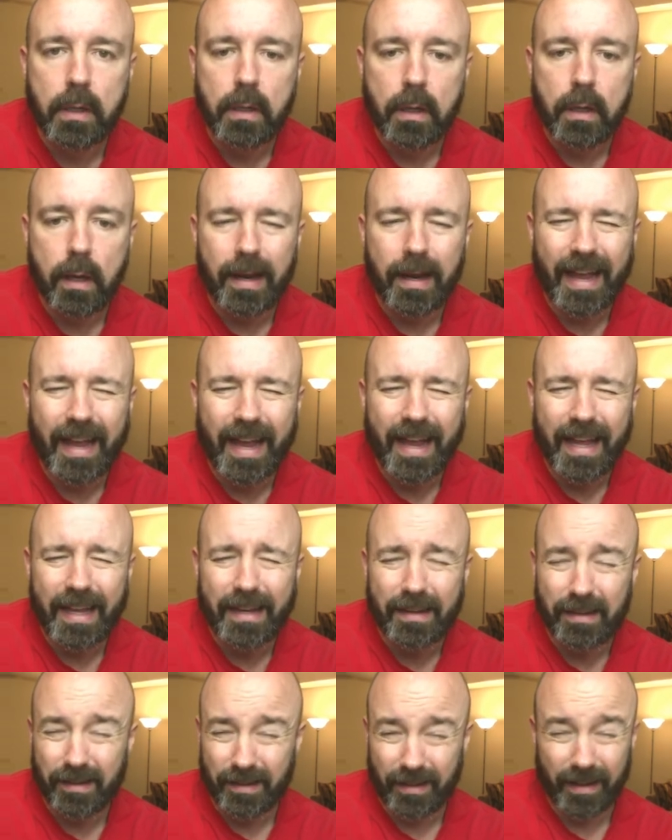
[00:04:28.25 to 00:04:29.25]

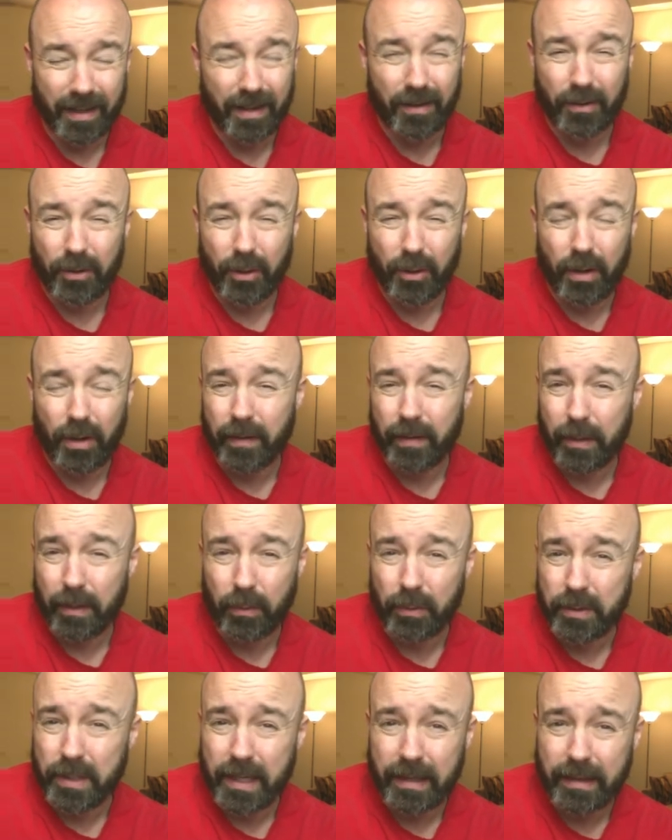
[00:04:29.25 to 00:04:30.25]
And I don't know if I will
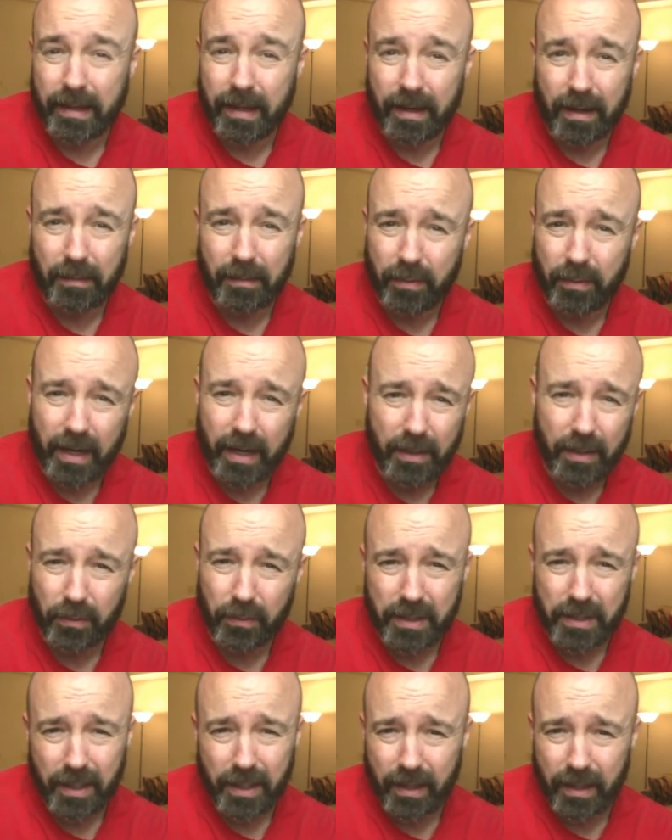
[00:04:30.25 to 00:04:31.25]
set that up right. We'll
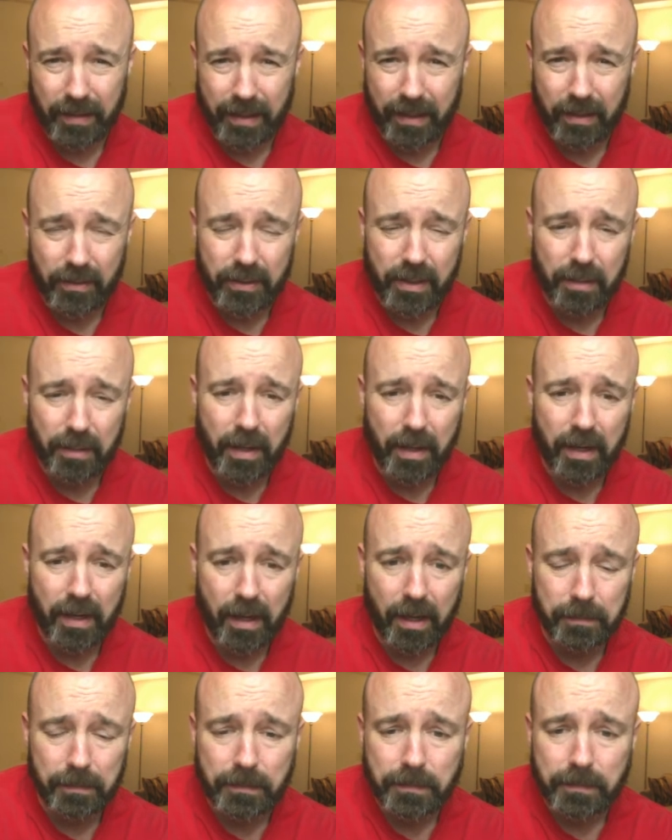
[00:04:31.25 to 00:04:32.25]
see how that goes on
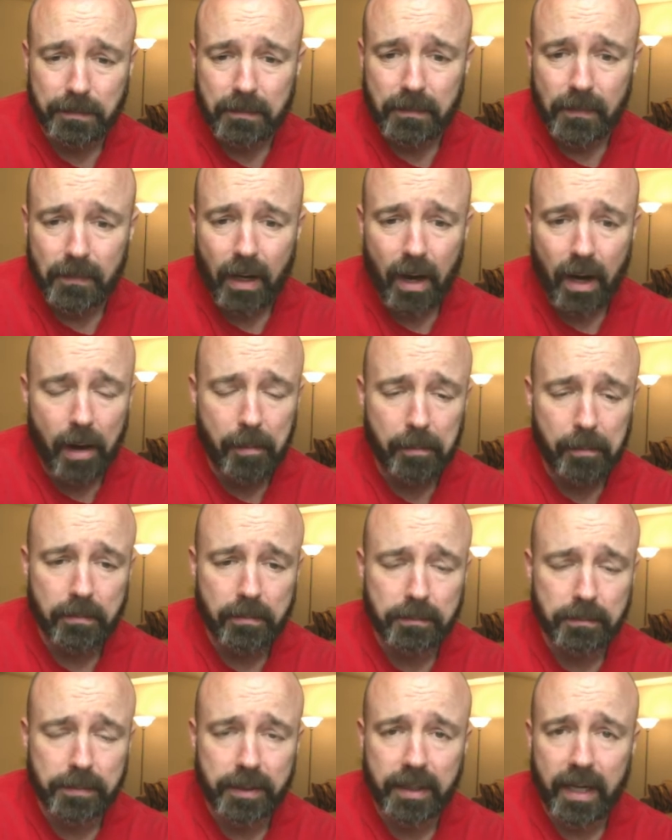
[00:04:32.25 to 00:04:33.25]
Monday. But
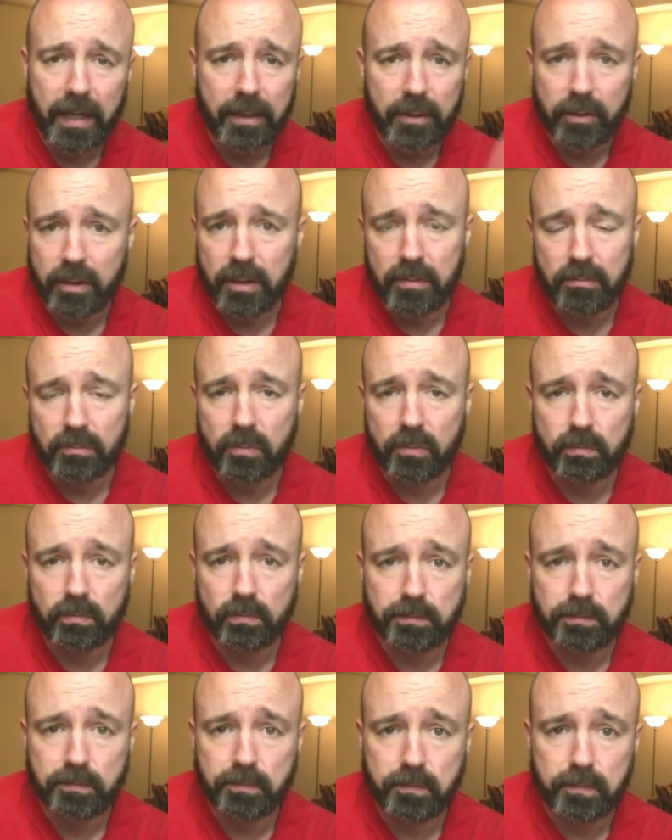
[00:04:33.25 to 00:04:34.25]
yeah, you can
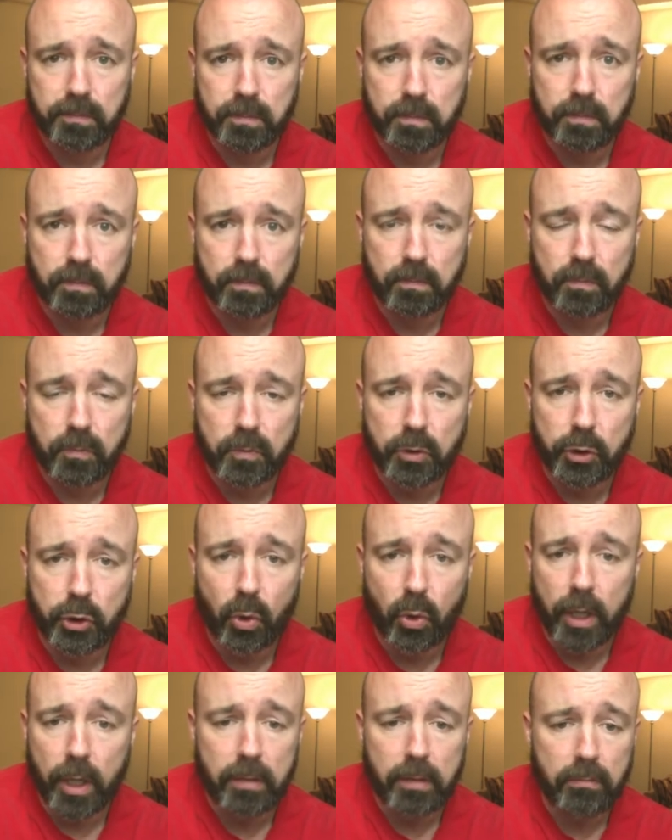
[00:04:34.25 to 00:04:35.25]

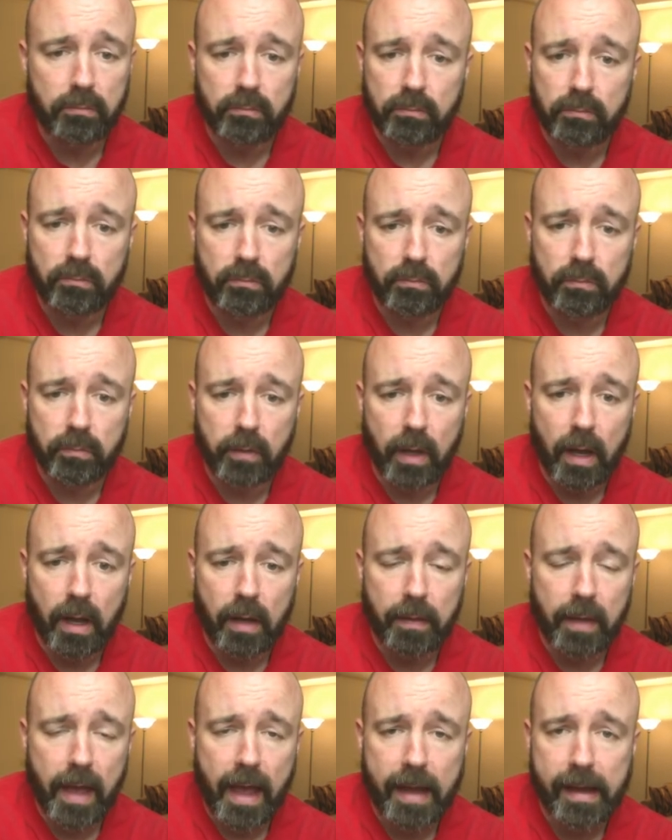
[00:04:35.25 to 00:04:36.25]
join
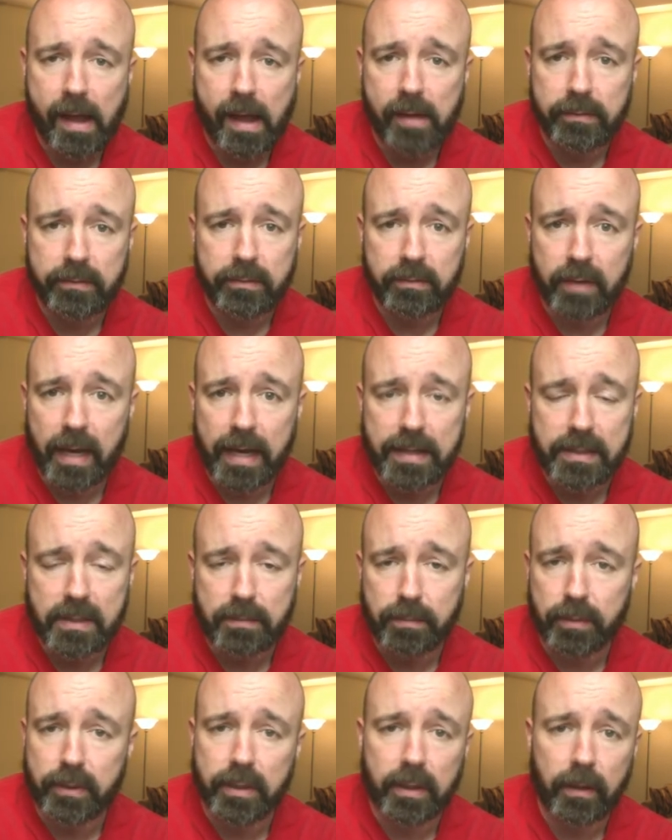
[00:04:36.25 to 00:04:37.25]
the Hangout, ask
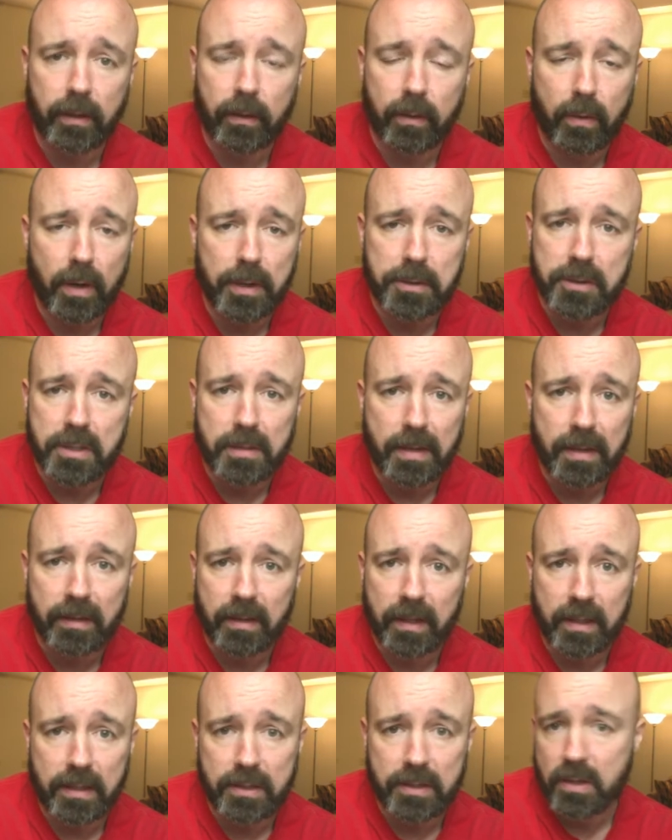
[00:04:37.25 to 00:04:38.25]
particular questions about
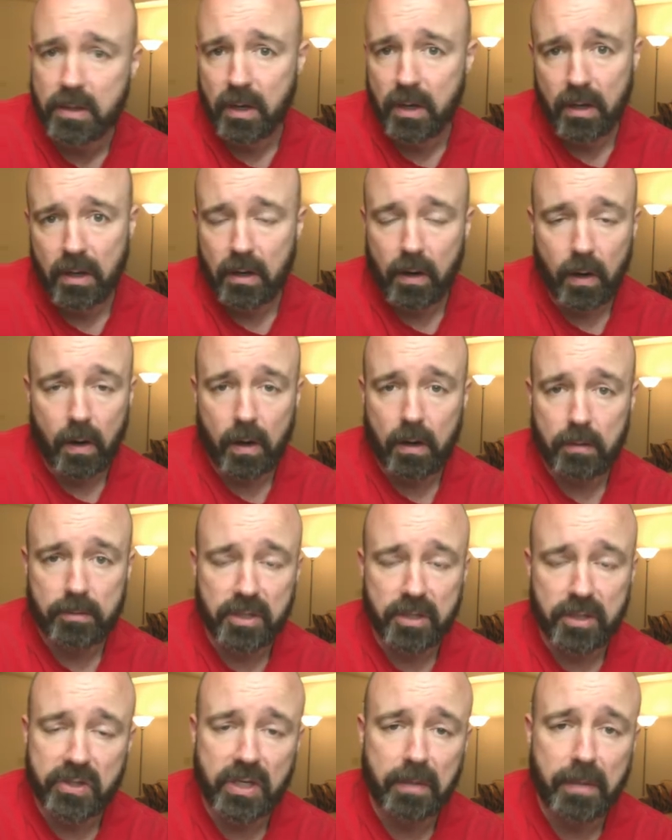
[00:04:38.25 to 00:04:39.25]
things, or
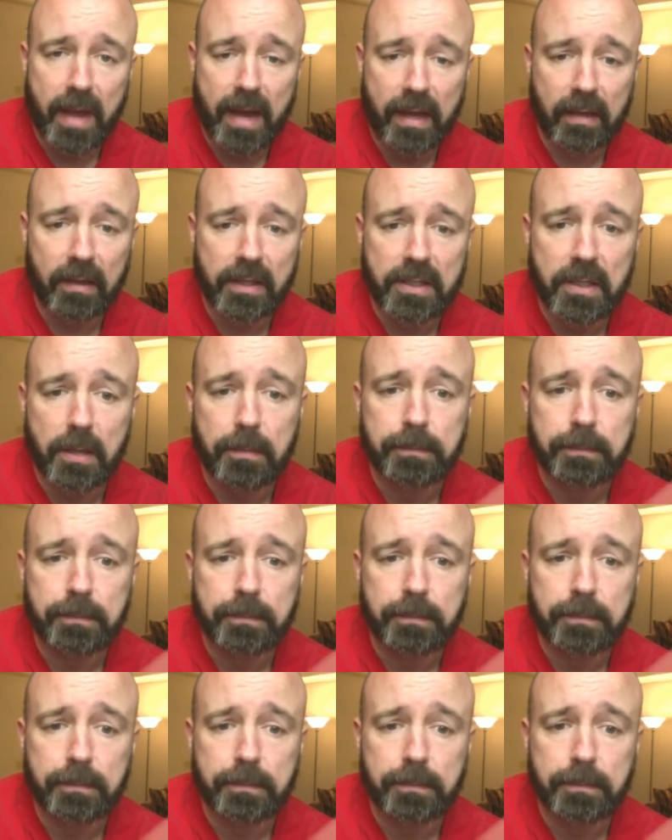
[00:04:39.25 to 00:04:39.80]
just sit back and listen.